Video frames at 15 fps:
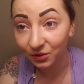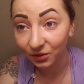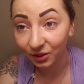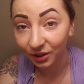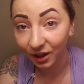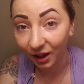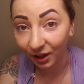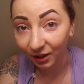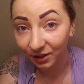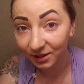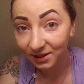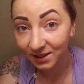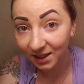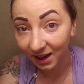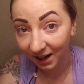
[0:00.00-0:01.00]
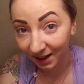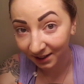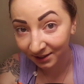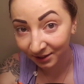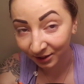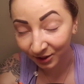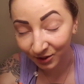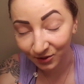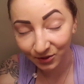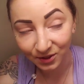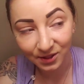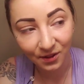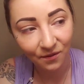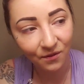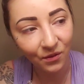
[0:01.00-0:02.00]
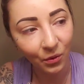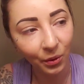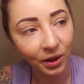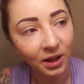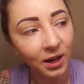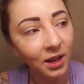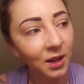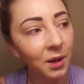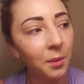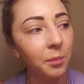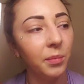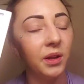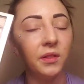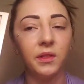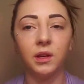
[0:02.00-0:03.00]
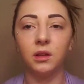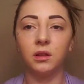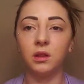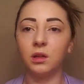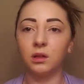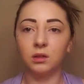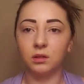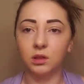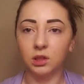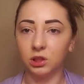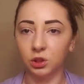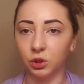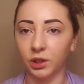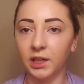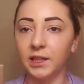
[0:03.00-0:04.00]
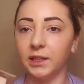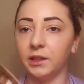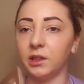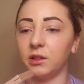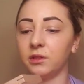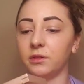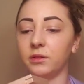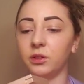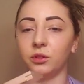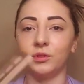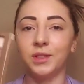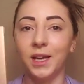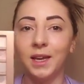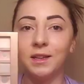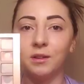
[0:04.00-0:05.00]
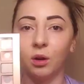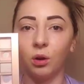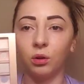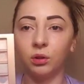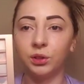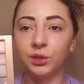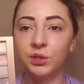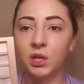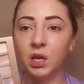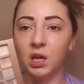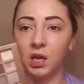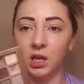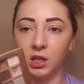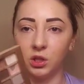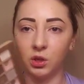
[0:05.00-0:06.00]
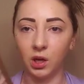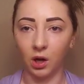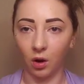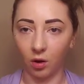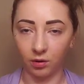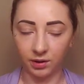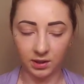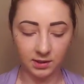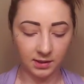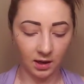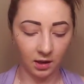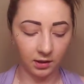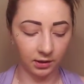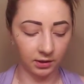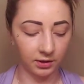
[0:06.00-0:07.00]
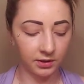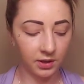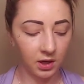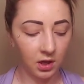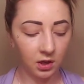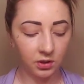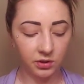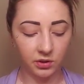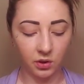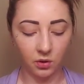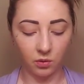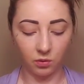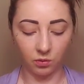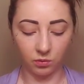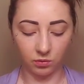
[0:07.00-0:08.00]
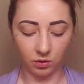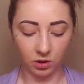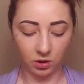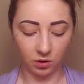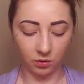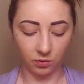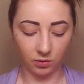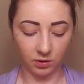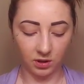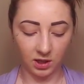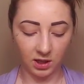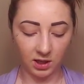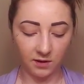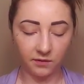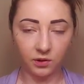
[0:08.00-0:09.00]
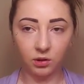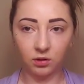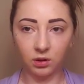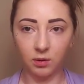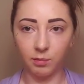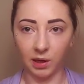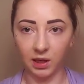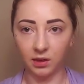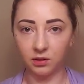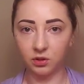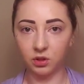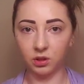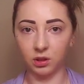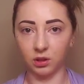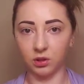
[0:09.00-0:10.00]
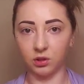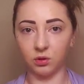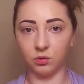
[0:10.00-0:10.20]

for the colors that I actually use them for, but they're great. They're $10 and you get all these colors. So, you know, if you're in a pinch and